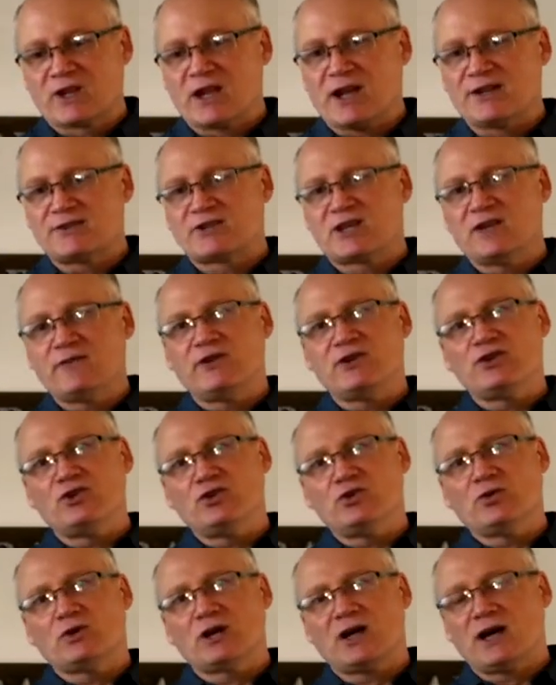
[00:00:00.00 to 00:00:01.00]
God's giving
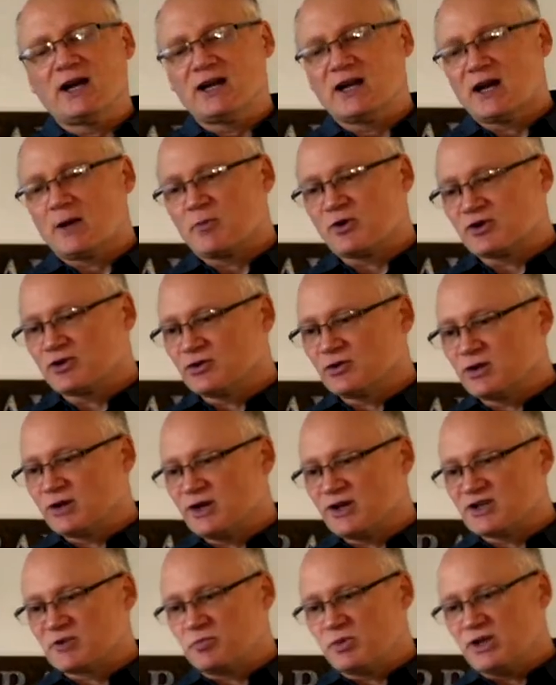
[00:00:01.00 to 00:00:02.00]
you and I an
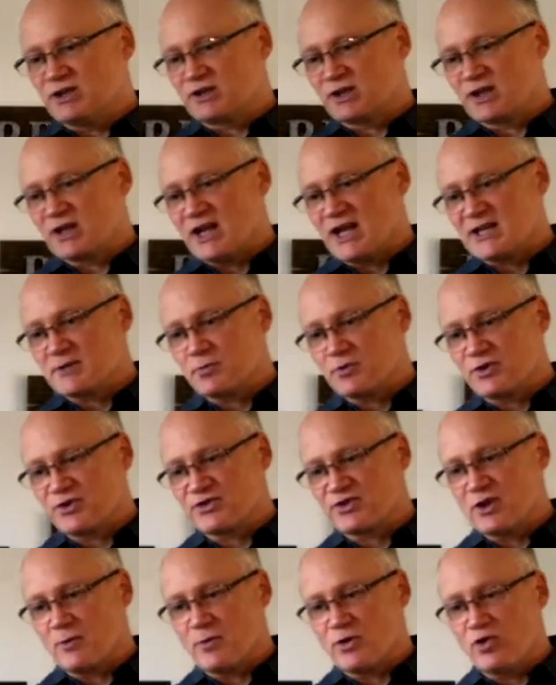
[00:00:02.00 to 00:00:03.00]
opportunity to speak the gospel
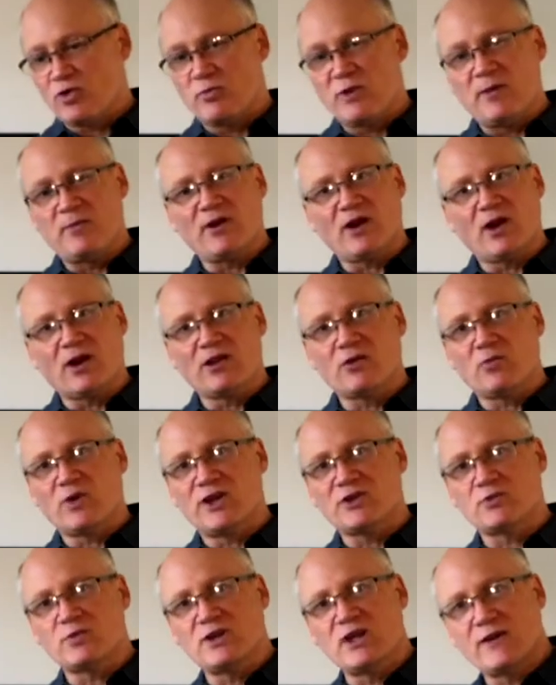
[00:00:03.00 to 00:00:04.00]
to someone who maybe
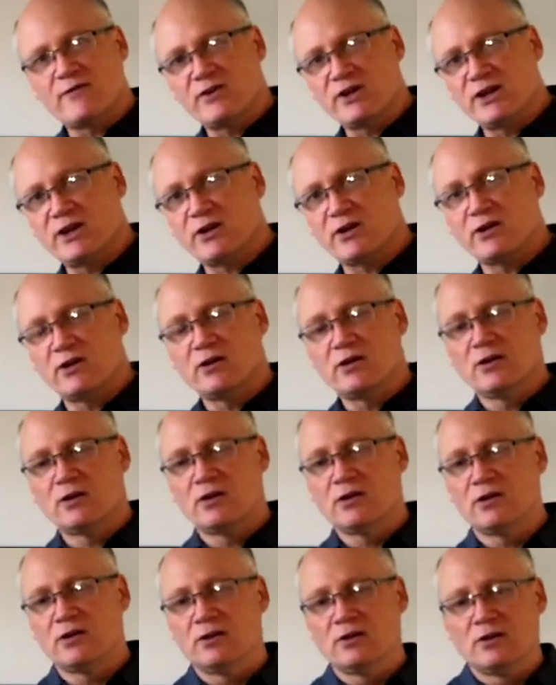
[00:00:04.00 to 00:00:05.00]
otherwise would never hear.
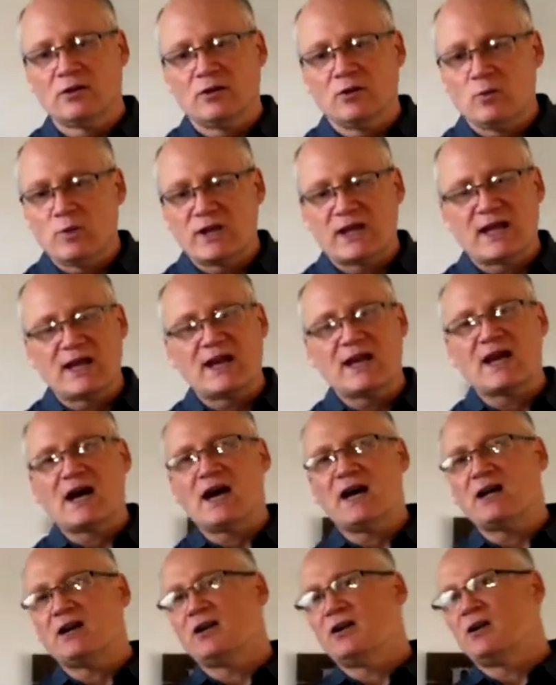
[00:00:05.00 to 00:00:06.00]
We
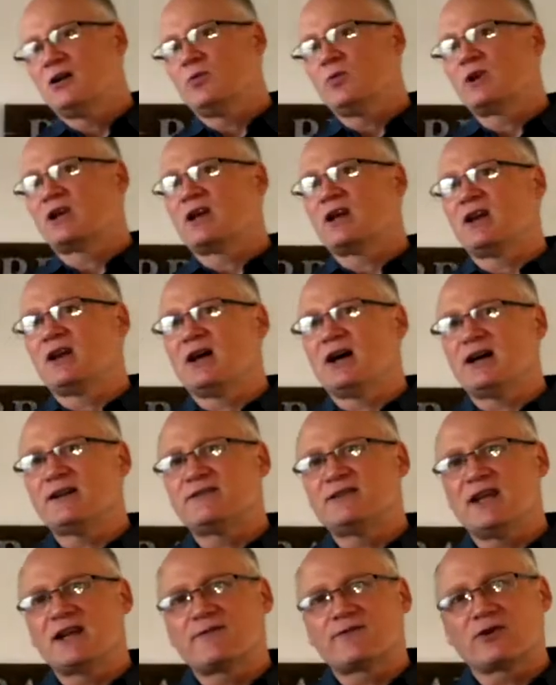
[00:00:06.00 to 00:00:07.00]
cannot, we
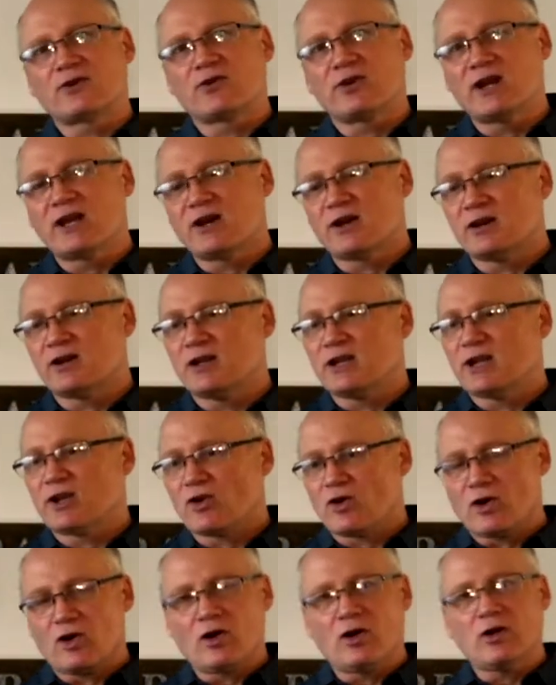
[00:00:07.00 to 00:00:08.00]
cannot take for granted
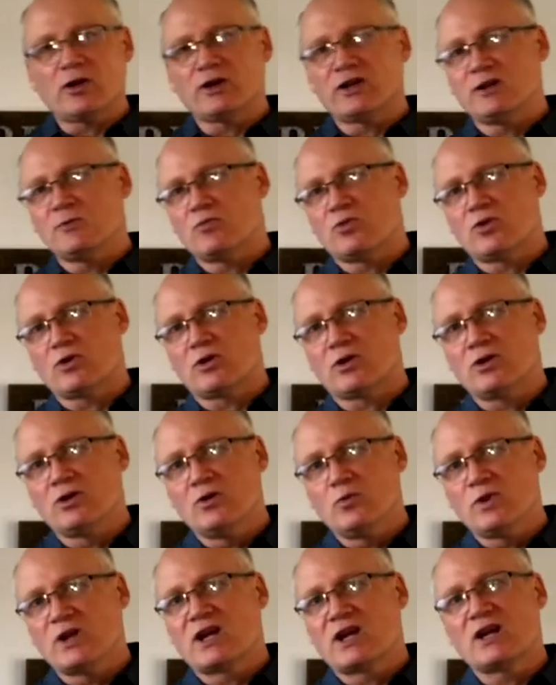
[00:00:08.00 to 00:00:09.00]
at all anymore.
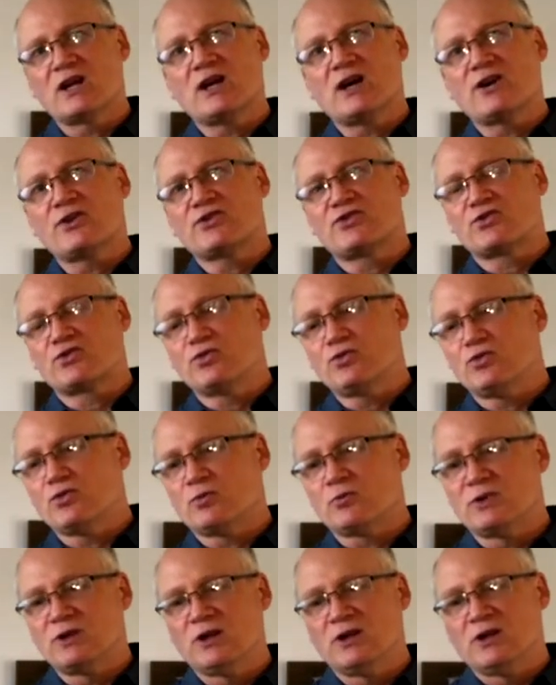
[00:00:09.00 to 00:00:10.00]
We cannot
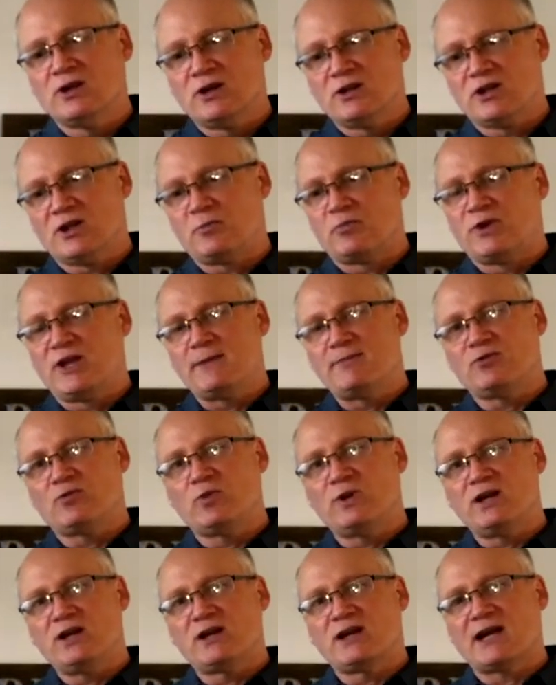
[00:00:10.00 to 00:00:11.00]
assume the people
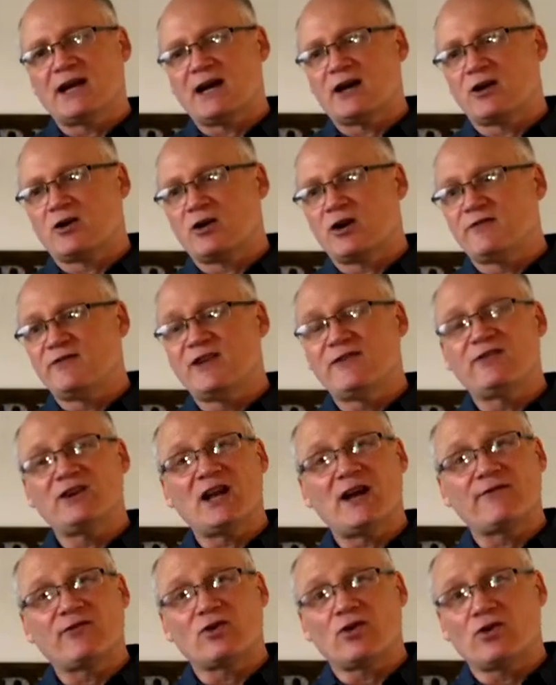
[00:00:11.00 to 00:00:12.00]
we encounter have
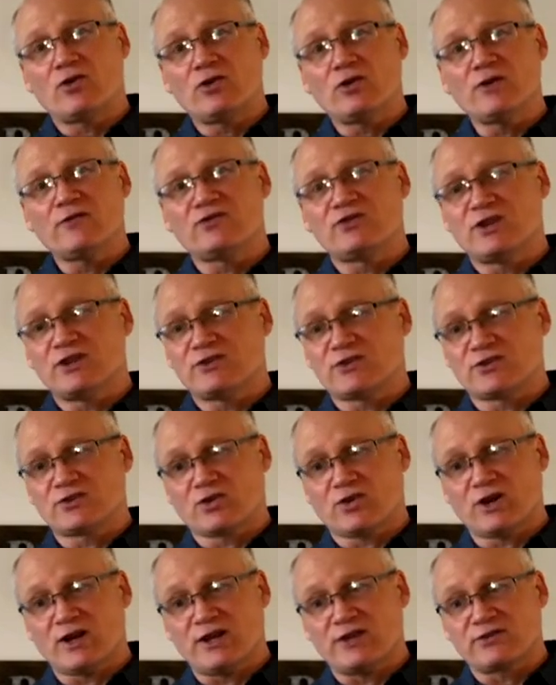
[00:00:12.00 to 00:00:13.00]
even ever heard of Jesus
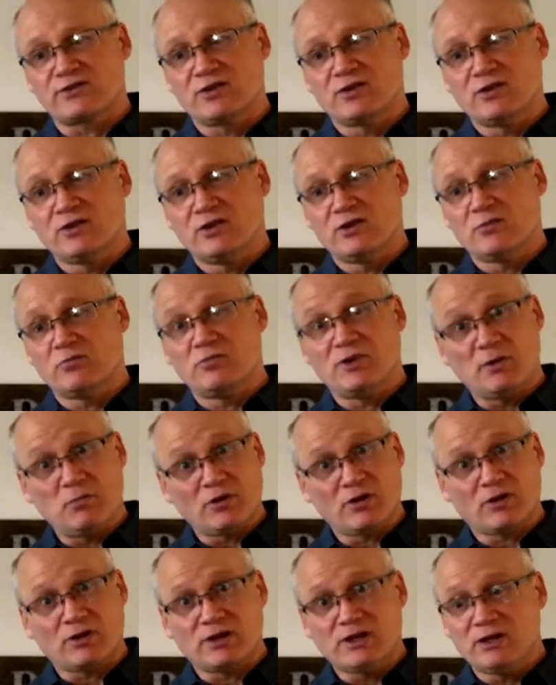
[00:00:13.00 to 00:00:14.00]
Christ
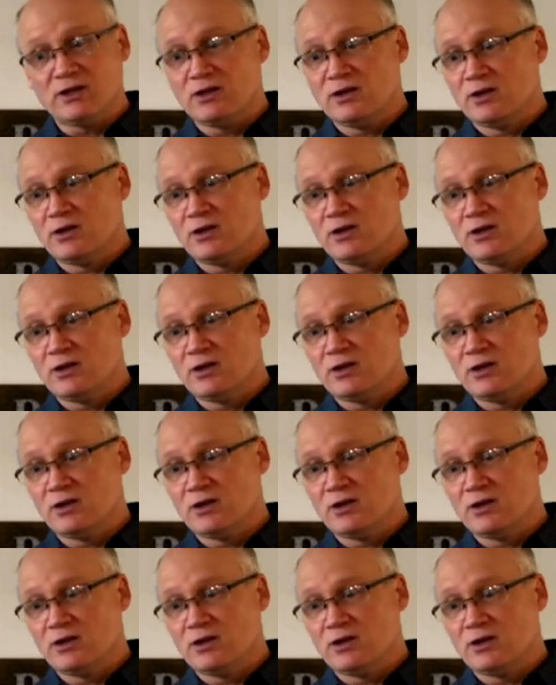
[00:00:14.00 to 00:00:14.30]
biblically,